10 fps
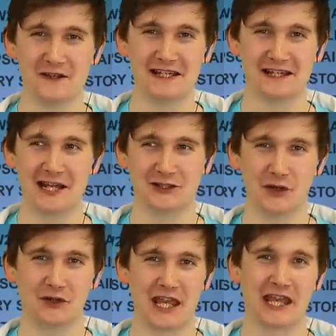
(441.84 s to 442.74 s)
as he's like
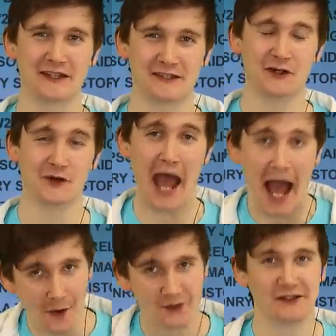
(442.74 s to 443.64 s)
dunking his son
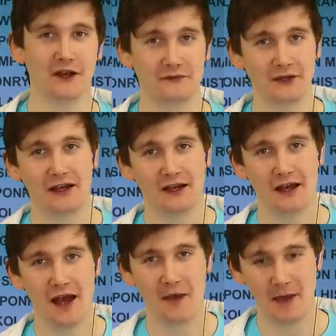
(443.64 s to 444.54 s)
out of
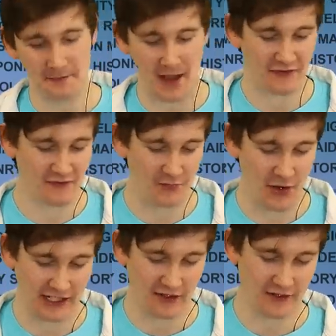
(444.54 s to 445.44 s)
um, a bath of
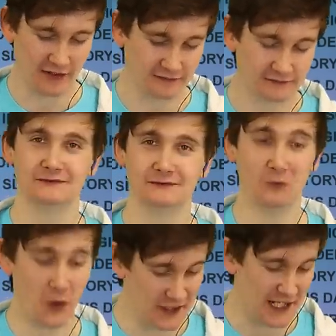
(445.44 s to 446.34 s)
boiling oil.
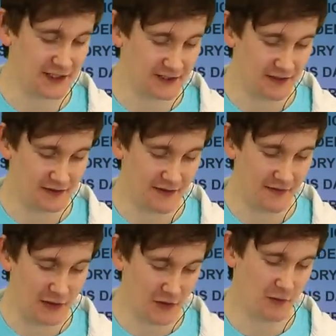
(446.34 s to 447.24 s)
What a neat dude. And
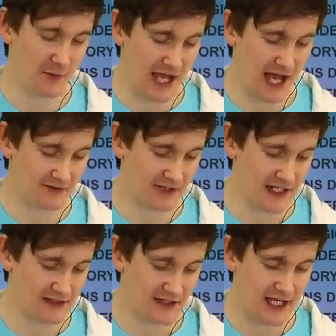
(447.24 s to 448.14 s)
then the other one we have
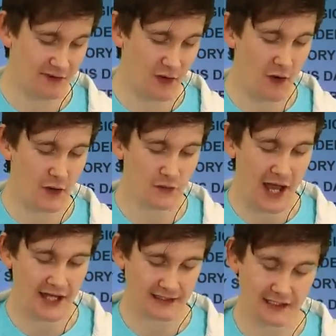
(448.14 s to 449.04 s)
is uh, Hiroo
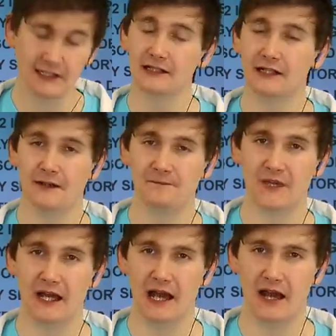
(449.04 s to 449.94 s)
Onoda.
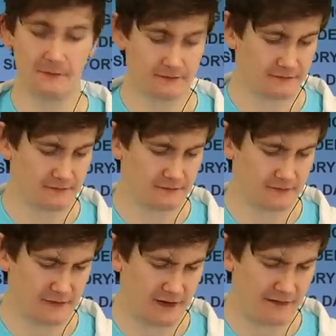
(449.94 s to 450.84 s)
Um,
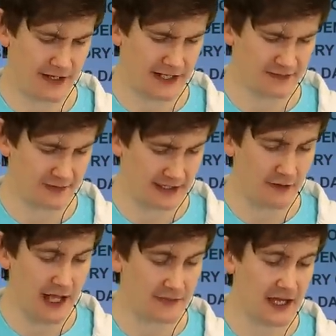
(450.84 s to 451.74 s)
that, that nice familiar.
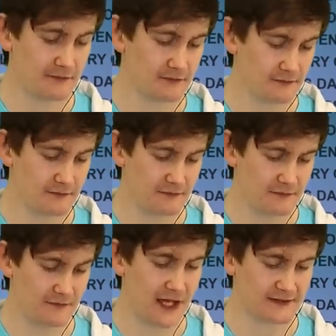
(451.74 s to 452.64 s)
Oh, yeah, yeah.
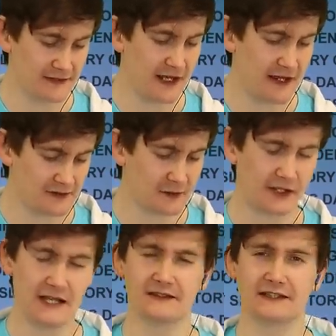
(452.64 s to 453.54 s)
That's the, that's the
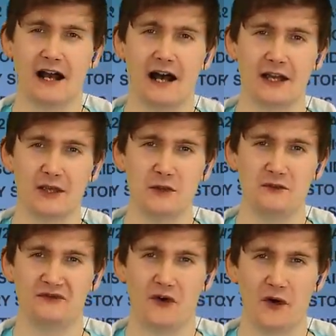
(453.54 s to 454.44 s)
one. He's the guy who
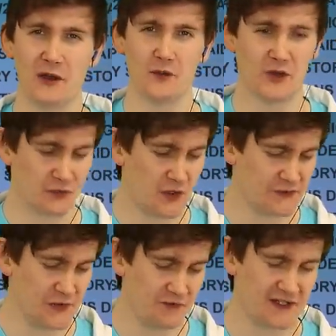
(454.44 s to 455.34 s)
fought in World War
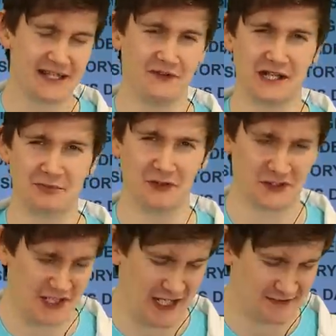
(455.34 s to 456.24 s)
II for 70
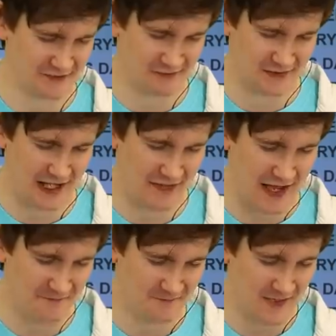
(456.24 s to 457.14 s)
plus years or something like
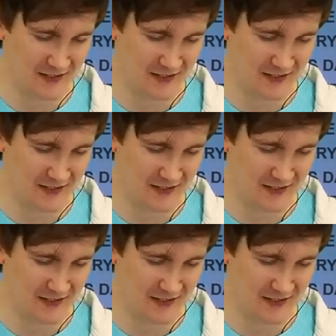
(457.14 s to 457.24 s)
that.